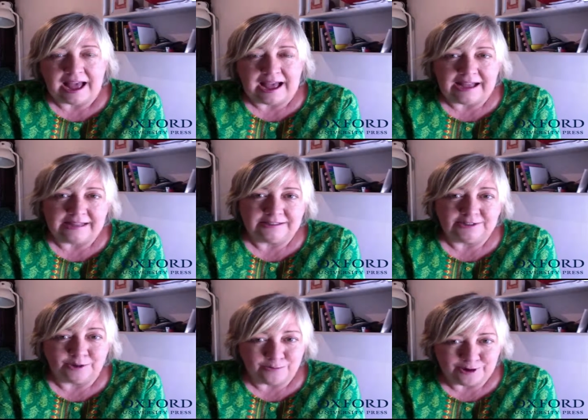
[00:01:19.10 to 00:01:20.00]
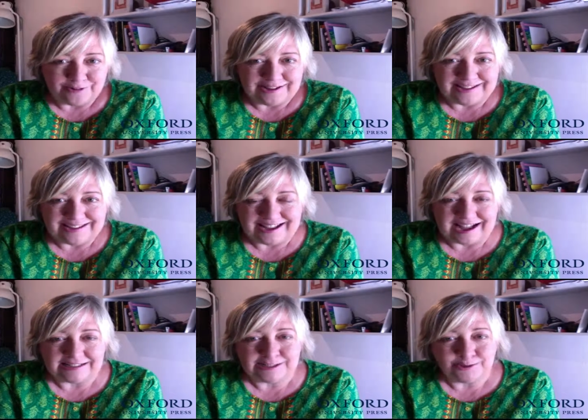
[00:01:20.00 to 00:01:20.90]
And don't worry,
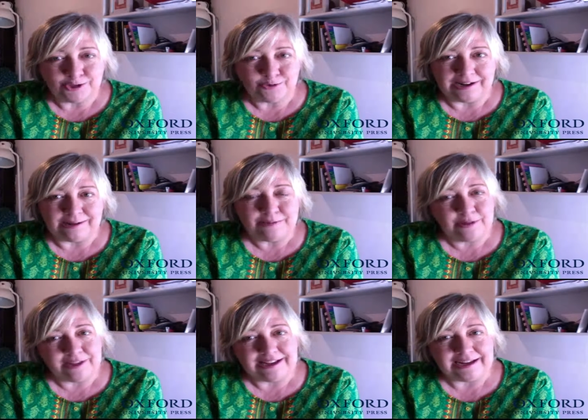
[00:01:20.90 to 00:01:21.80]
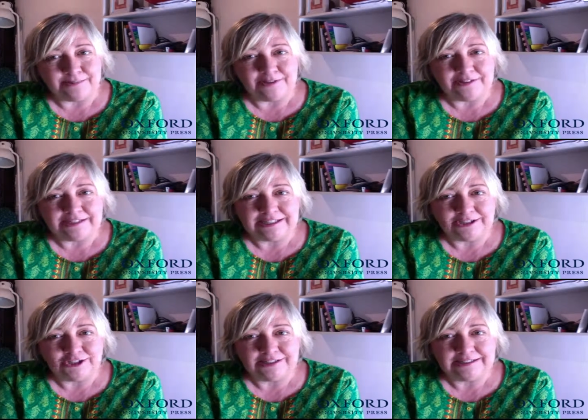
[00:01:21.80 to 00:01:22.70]
as usual, I'll be thinking about the
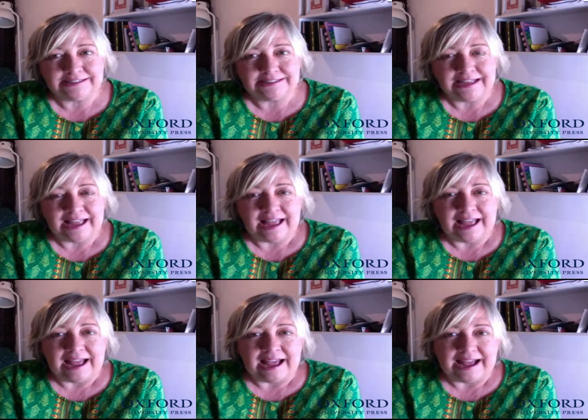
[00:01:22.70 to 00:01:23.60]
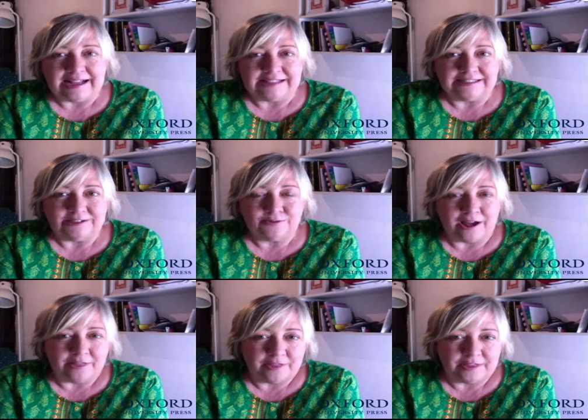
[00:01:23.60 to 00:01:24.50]
teachers and
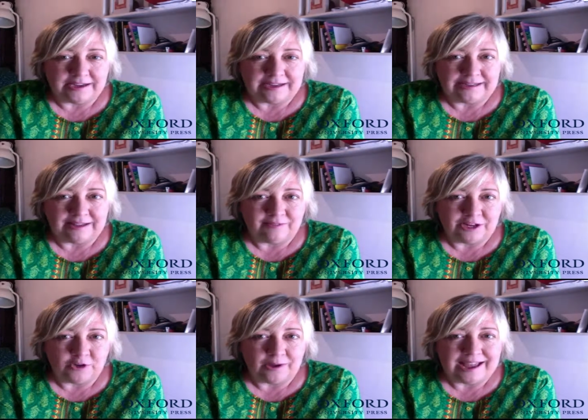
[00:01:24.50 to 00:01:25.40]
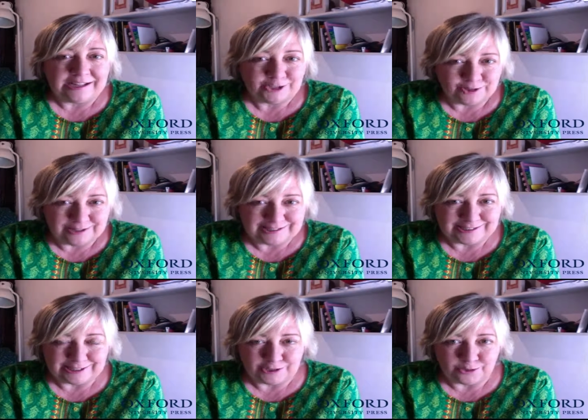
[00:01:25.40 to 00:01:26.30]
rather than giving you extra things
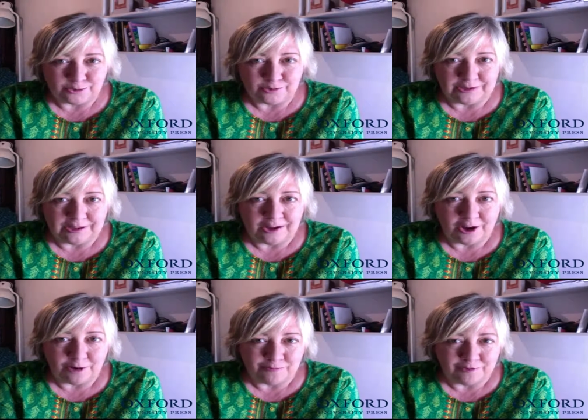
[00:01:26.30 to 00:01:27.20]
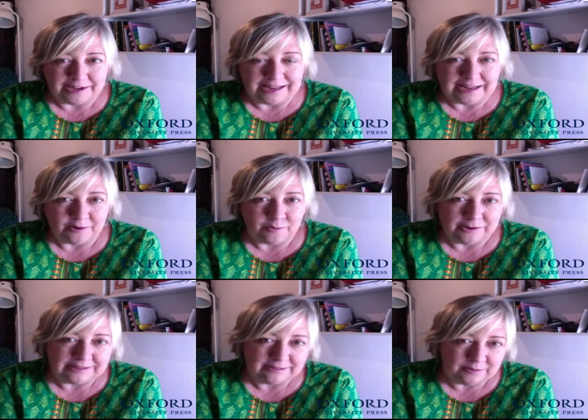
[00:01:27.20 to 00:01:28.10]
to do, Hopefully
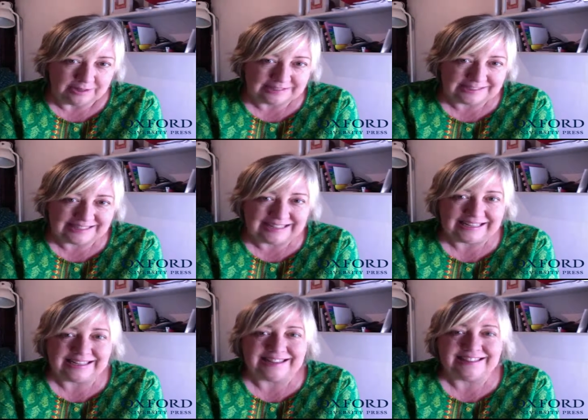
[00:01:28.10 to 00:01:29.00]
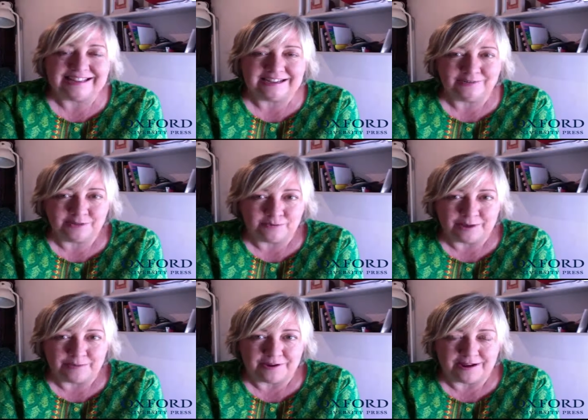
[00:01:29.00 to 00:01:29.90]
we'll see at the end of the
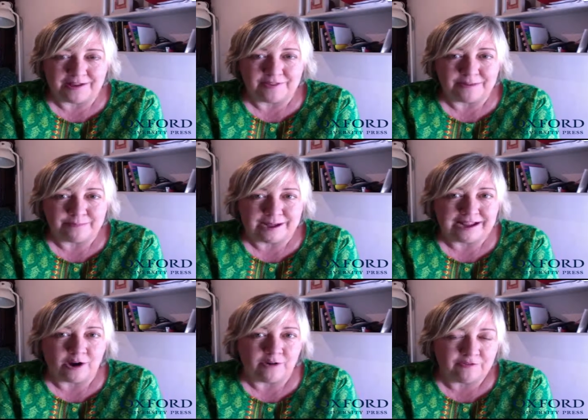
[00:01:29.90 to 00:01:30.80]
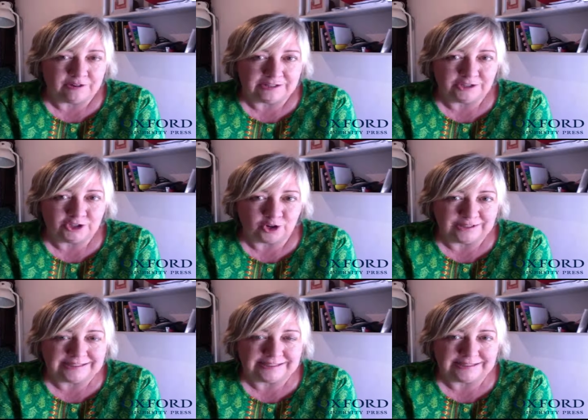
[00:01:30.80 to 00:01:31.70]
webinar that by offering
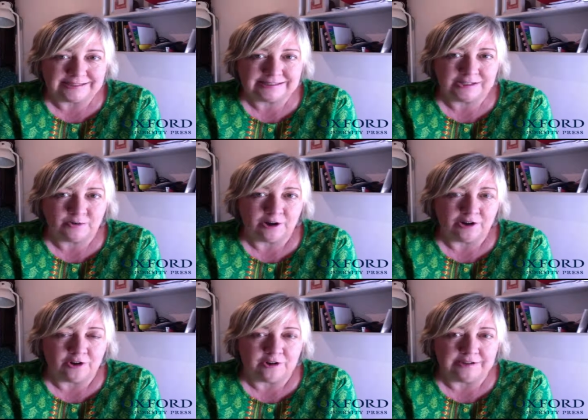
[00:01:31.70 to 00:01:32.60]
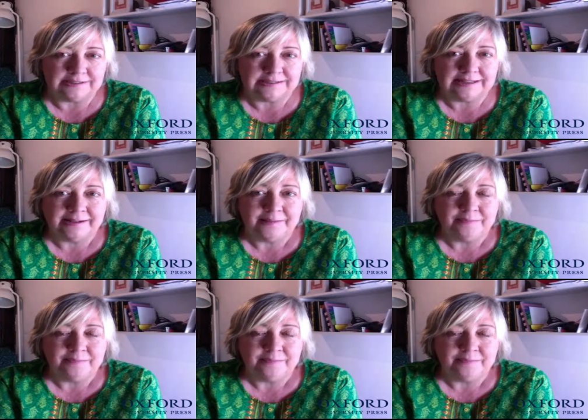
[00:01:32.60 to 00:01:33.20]
choices to our learners,